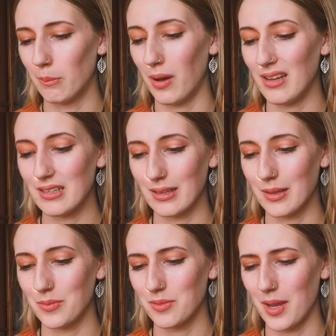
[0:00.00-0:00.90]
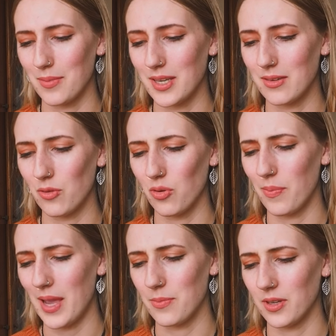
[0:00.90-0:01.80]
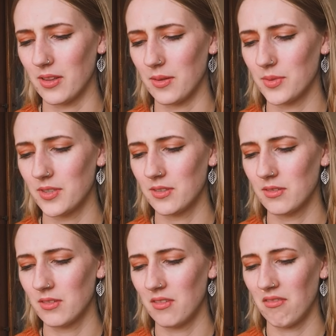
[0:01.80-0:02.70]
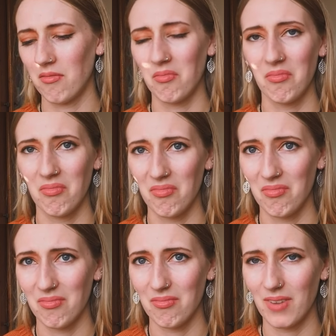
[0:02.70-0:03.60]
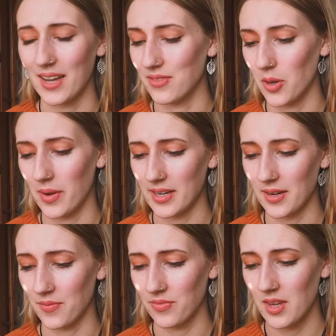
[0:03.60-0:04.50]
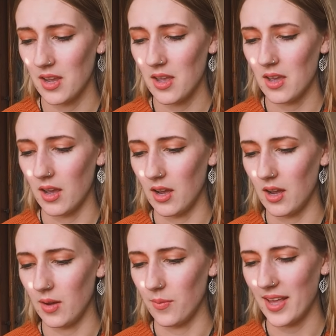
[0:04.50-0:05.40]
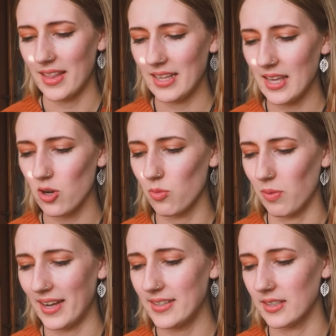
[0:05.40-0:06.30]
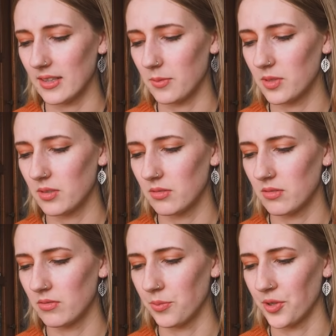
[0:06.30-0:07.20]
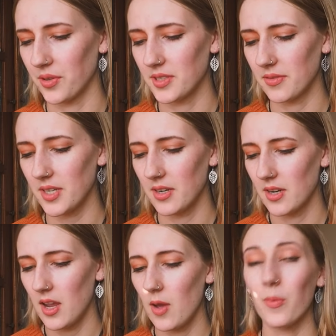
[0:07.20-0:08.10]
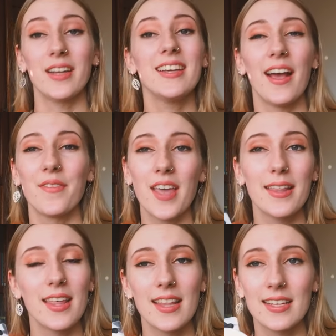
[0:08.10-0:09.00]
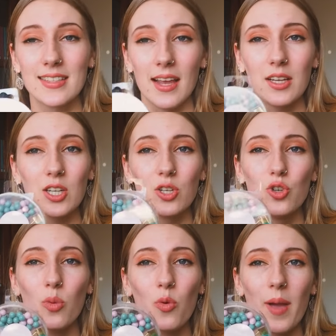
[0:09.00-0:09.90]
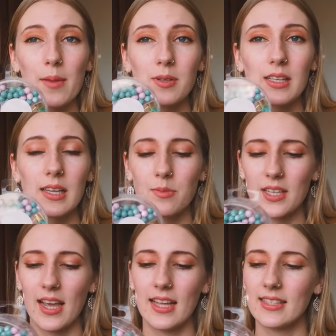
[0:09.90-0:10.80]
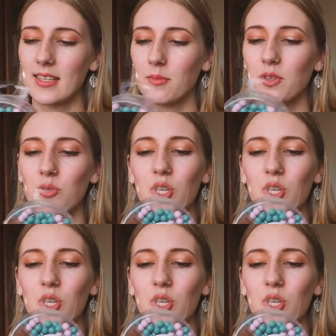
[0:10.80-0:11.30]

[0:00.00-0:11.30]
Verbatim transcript: Binder clips maybe, or paper clips. I have no idea. I think they're called binder clips from the looks of it. But yeah, and then there's like normal paper clips and some little